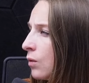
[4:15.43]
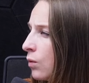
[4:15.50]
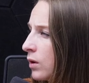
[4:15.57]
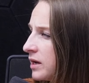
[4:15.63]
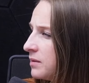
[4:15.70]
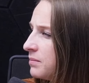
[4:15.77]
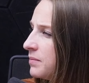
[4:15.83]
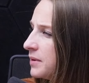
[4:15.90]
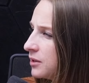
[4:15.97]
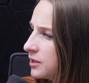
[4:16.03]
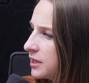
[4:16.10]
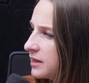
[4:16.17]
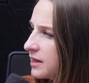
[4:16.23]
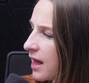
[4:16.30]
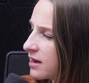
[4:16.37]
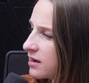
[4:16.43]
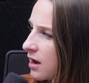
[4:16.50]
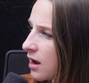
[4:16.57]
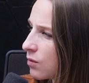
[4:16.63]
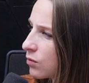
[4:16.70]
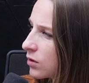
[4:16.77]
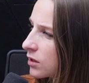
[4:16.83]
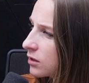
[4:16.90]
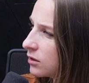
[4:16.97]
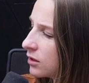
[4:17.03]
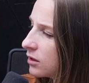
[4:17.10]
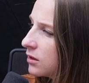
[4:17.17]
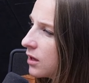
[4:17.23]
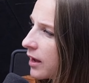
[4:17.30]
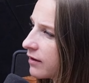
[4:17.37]
What did building that network
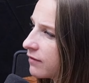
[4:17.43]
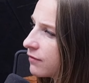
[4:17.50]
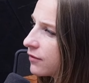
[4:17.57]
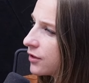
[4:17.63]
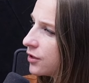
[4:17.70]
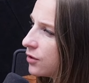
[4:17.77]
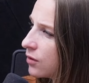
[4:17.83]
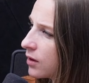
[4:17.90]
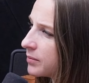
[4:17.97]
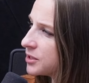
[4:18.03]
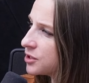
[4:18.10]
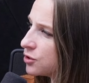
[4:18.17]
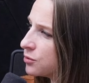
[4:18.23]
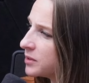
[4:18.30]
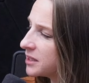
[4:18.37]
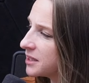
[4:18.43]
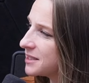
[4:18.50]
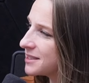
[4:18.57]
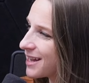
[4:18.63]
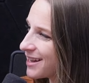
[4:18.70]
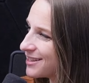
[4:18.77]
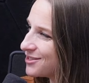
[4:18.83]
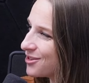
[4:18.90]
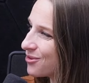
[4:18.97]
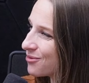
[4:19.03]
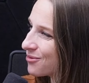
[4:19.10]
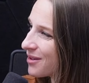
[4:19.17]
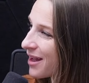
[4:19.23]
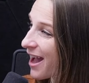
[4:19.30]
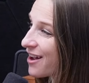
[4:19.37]
look like for you? I'm assuming these guys
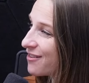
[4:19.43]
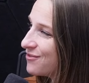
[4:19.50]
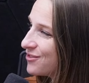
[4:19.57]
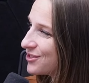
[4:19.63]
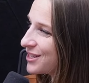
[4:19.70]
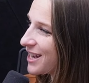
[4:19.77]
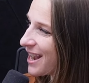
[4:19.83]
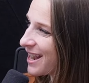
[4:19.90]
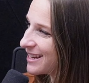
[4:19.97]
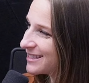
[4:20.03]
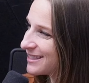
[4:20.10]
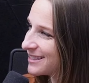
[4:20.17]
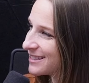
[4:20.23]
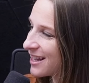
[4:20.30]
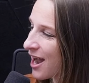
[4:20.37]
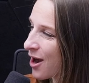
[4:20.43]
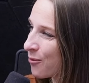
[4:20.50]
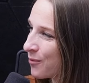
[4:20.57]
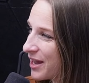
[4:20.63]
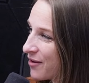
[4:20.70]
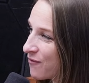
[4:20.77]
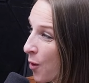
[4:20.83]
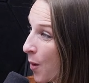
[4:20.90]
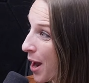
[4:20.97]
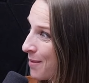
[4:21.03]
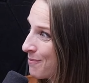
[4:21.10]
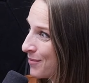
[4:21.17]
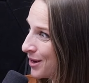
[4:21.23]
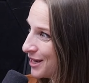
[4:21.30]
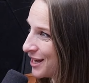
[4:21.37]
don't advertise how we give away
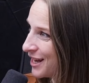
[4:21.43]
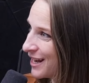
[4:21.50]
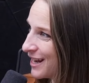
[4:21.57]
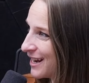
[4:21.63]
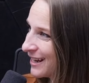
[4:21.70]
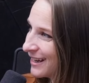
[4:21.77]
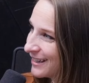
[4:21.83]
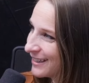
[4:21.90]
money.